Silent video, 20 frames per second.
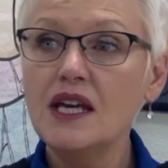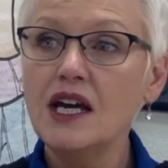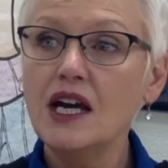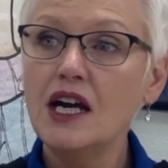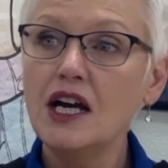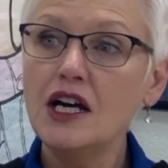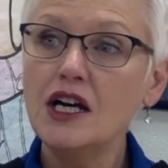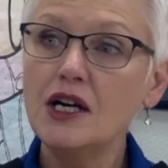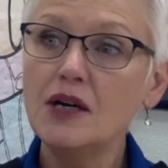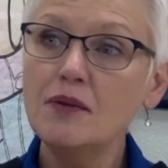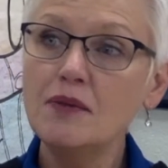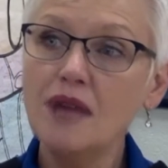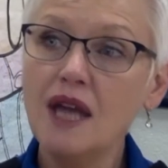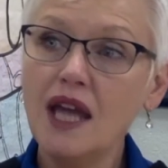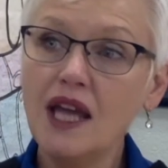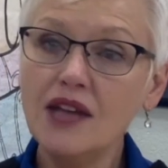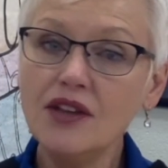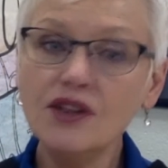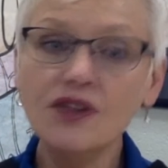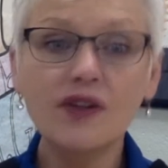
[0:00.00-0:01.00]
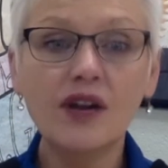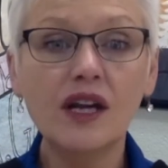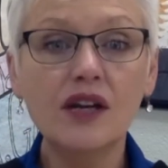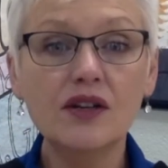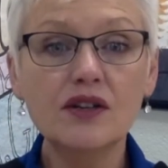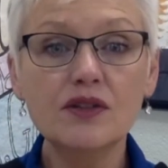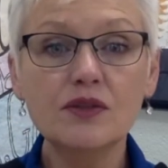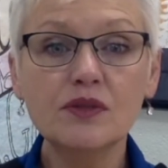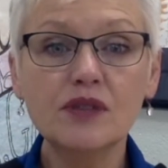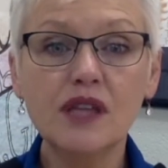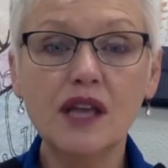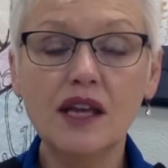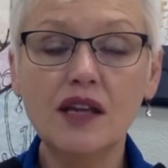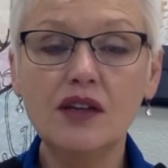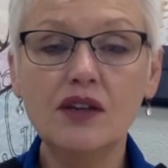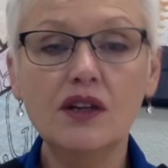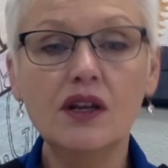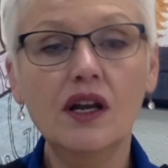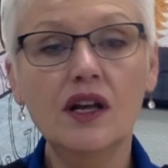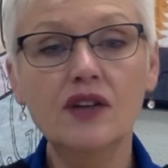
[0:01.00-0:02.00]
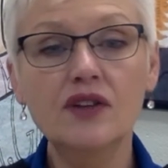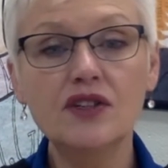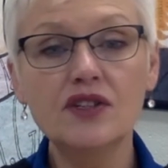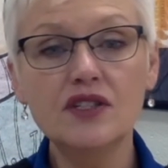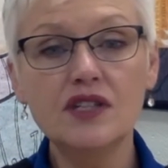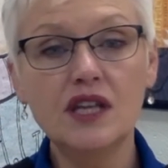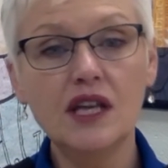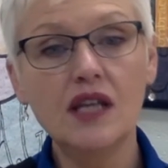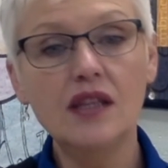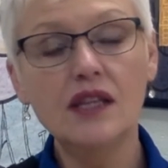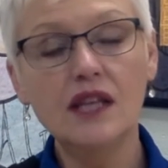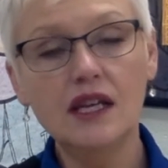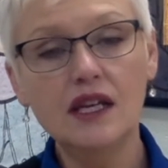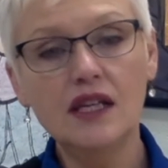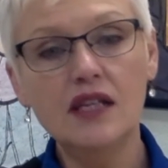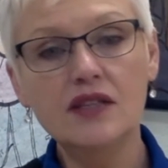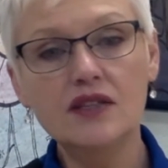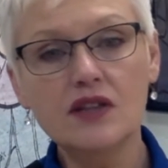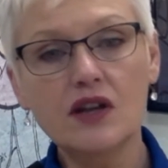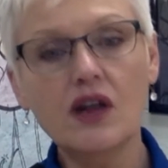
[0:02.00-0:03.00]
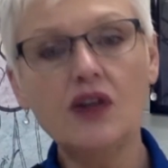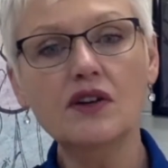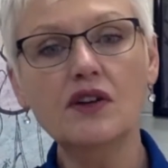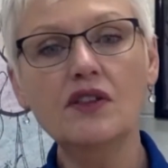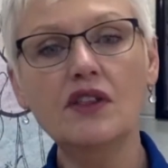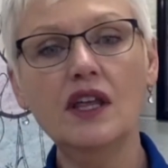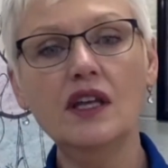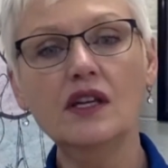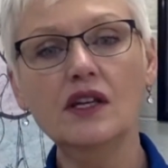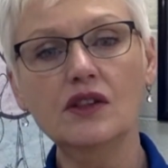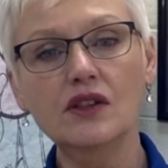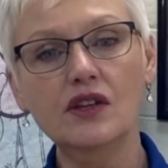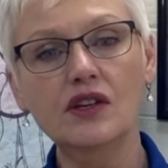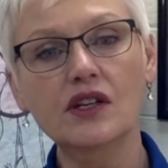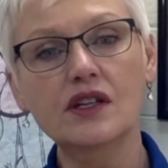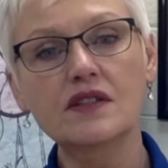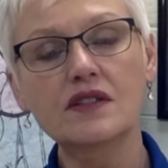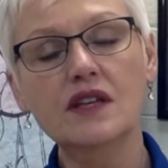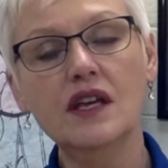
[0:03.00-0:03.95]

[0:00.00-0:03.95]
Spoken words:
8th graders would like you to understand that it is harder than it looks,